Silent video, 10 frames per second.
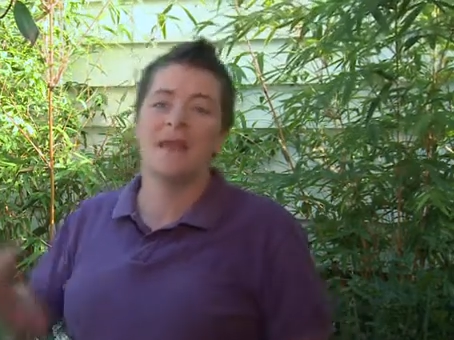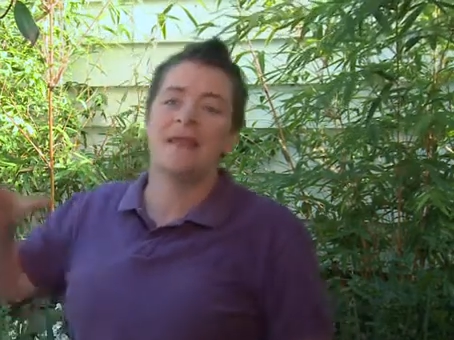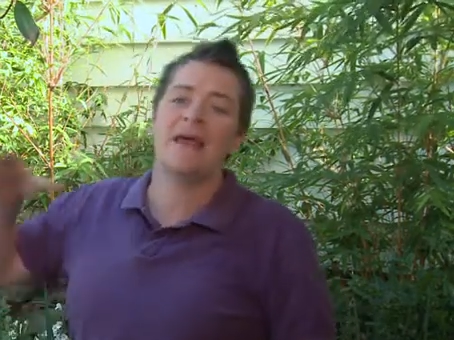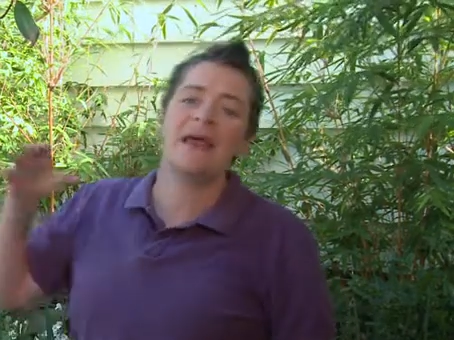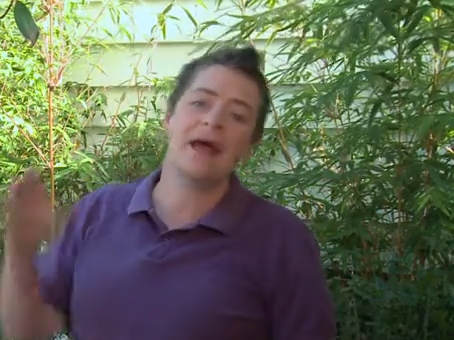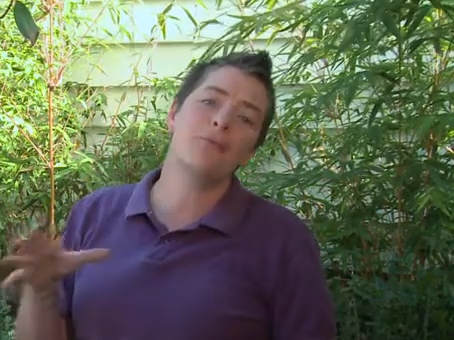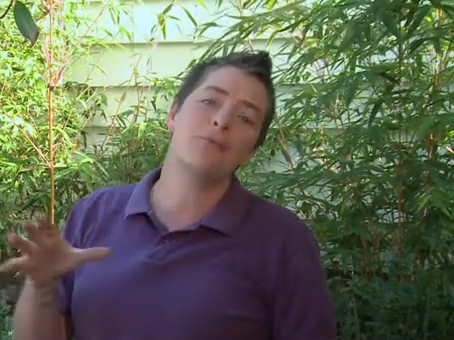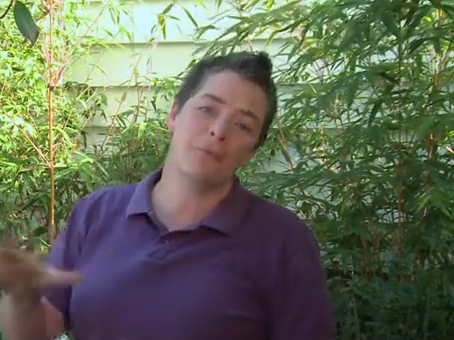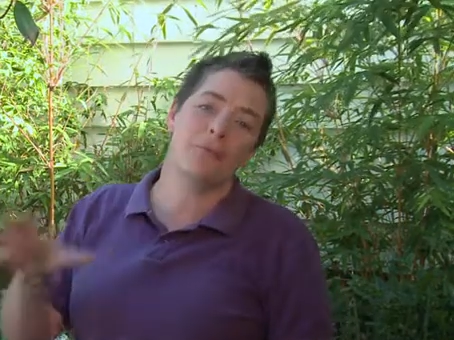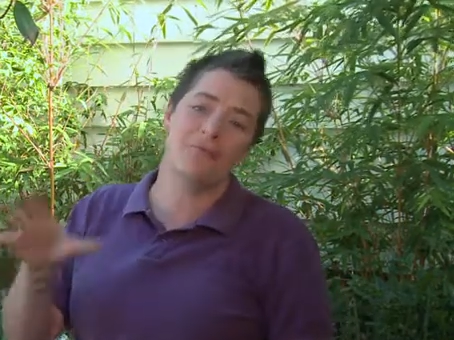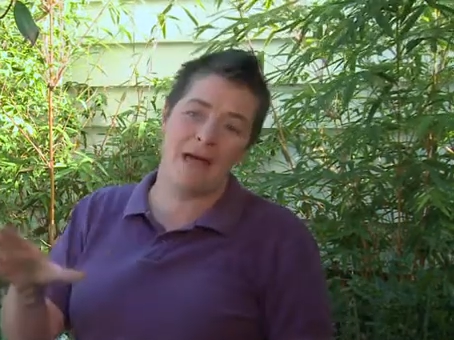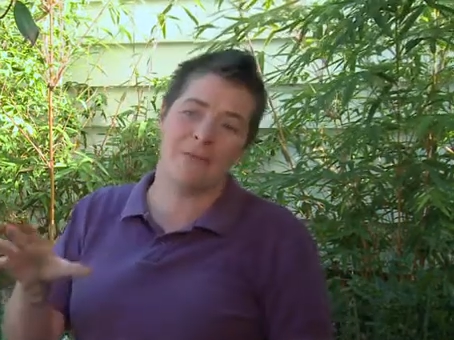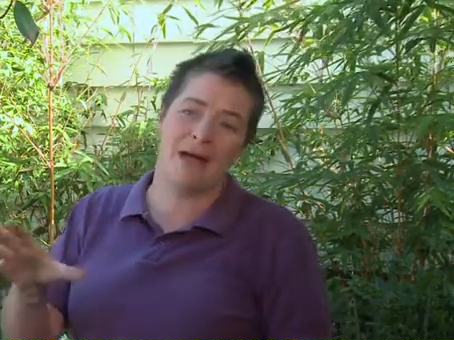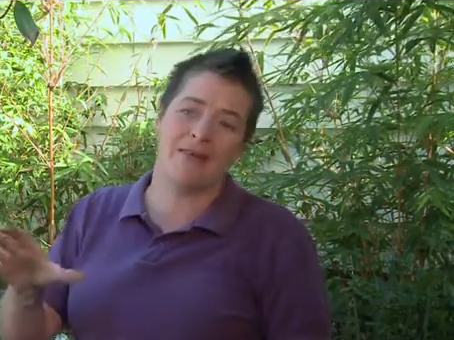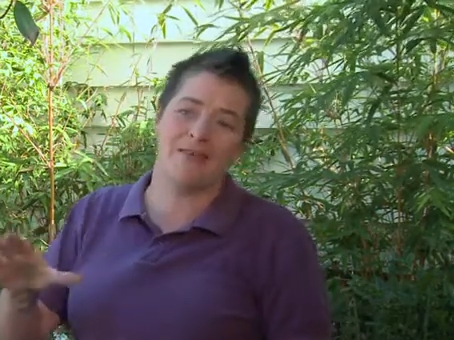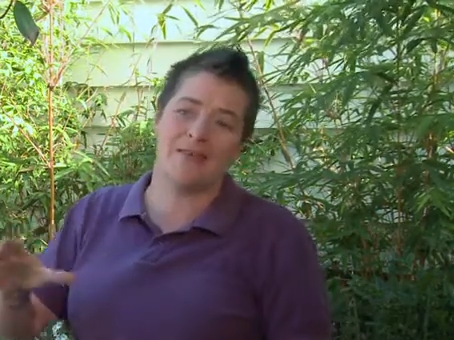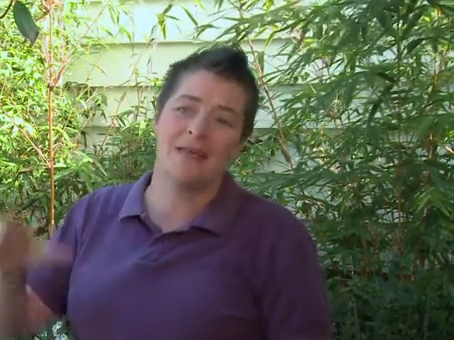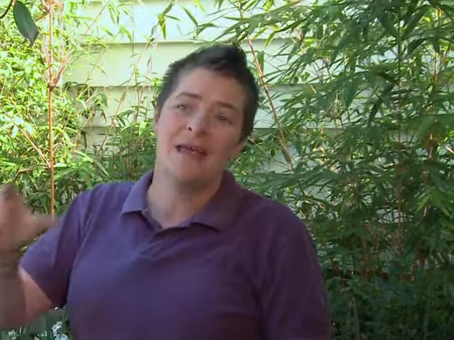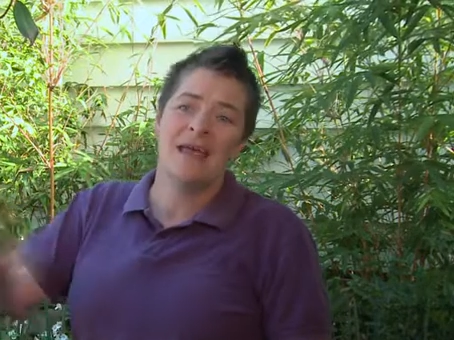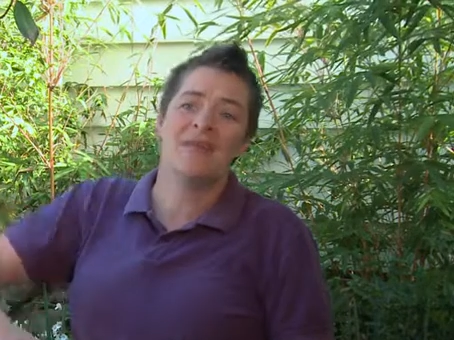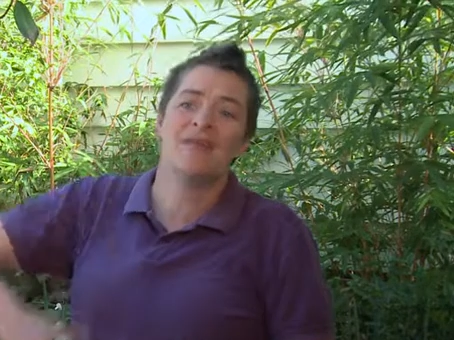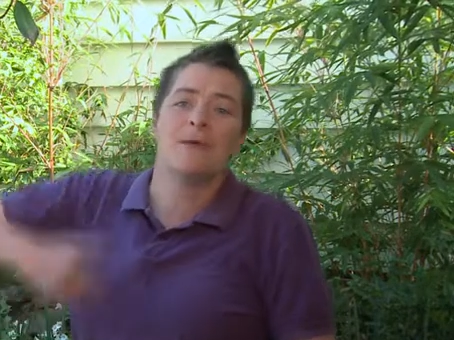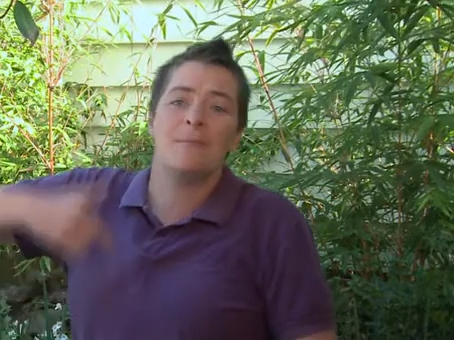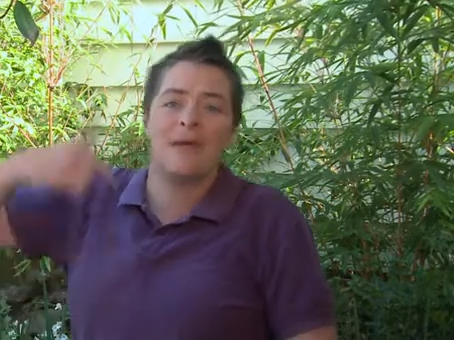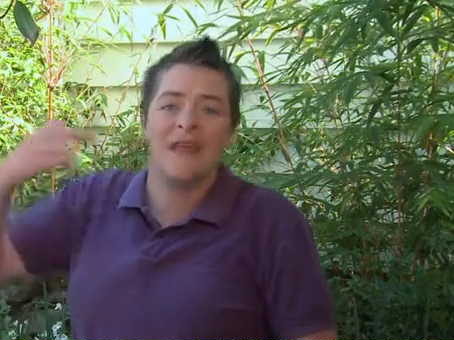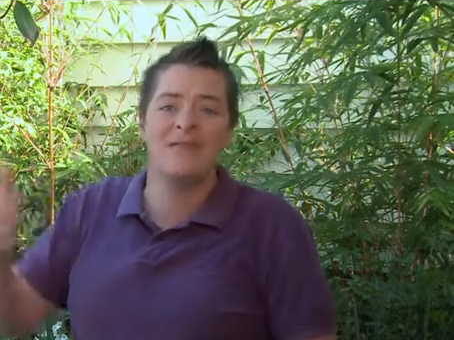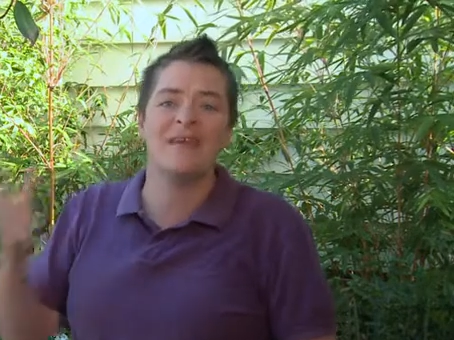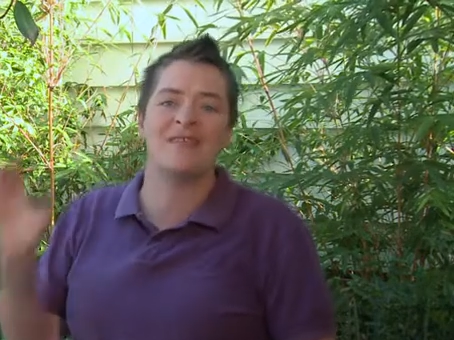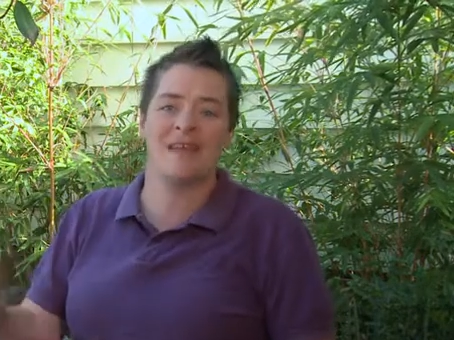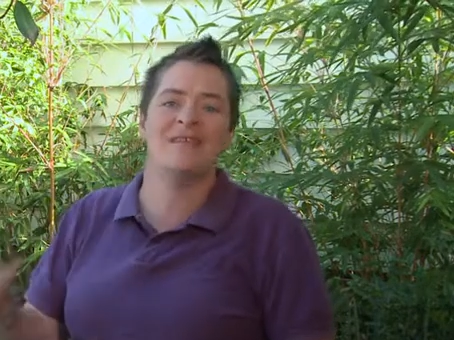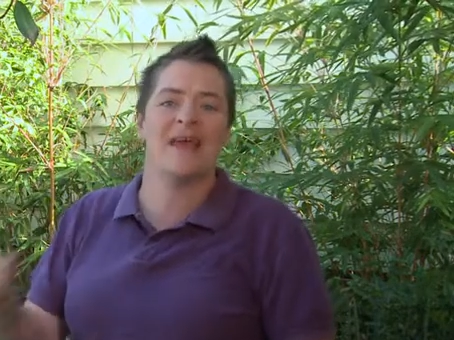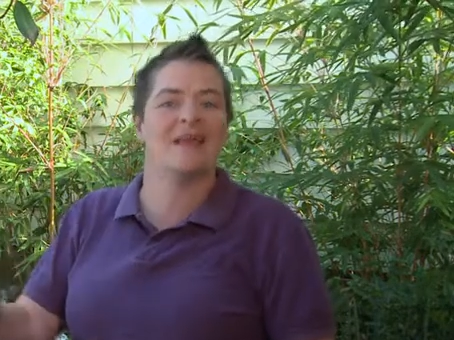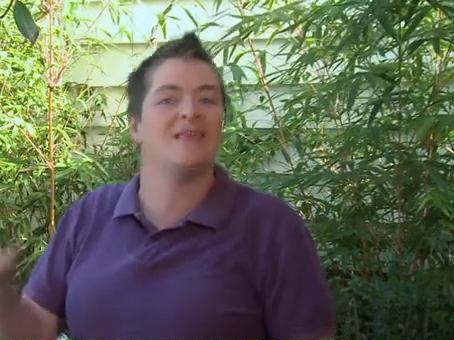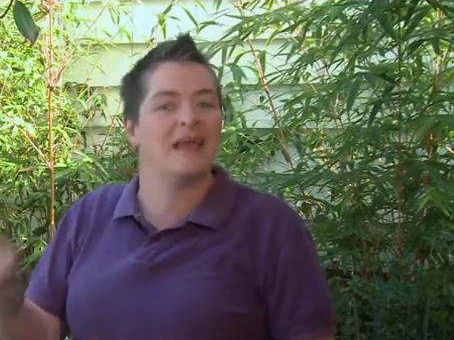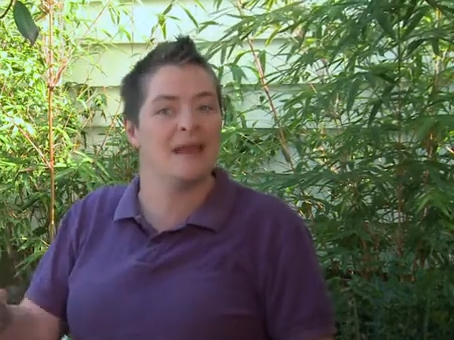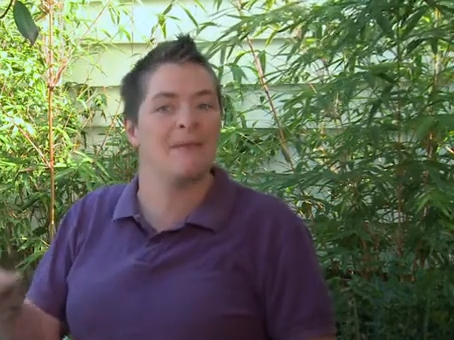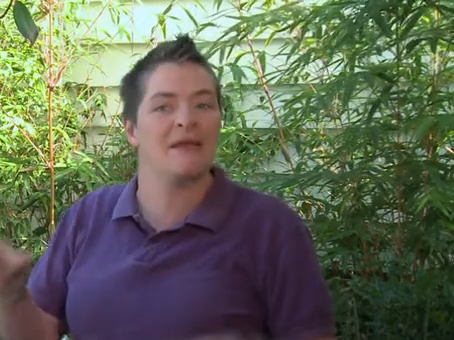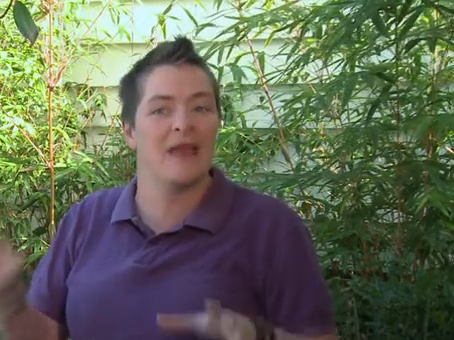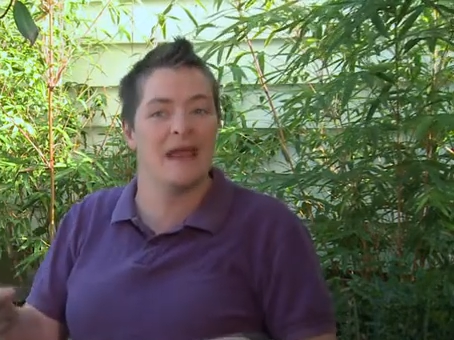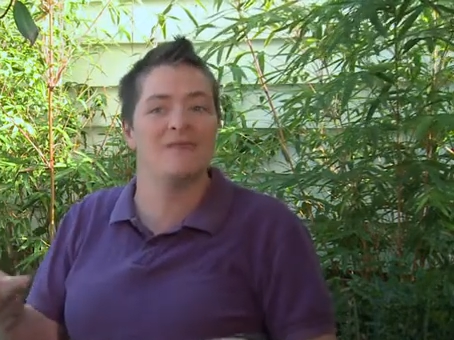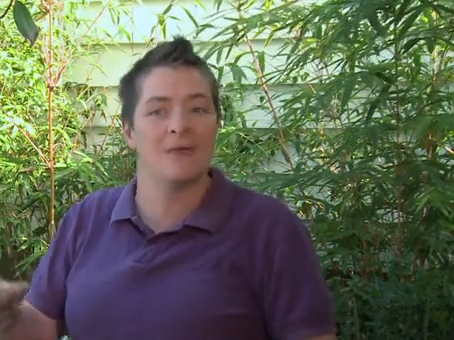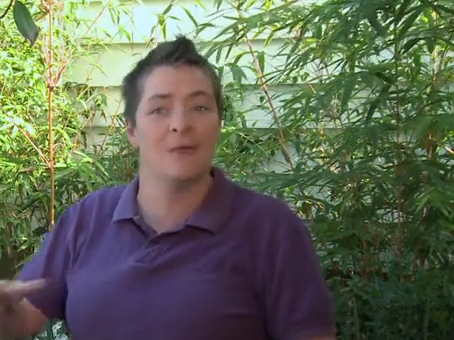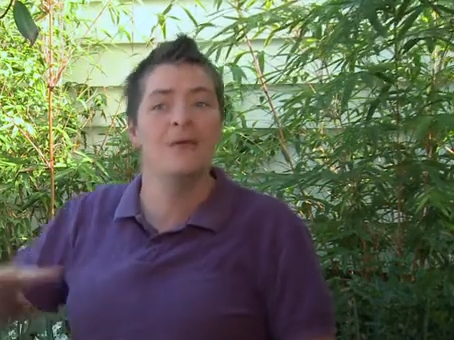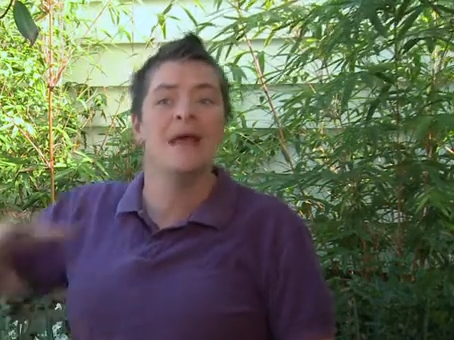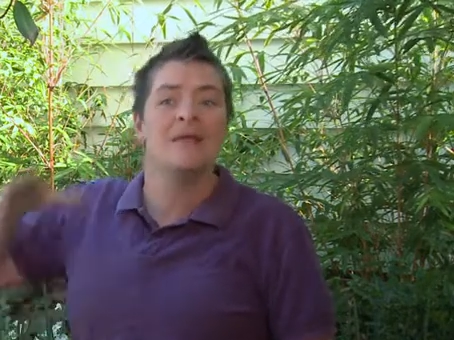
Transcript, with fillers: Now the other problem that raises is that when PVC tanks end up in landfill,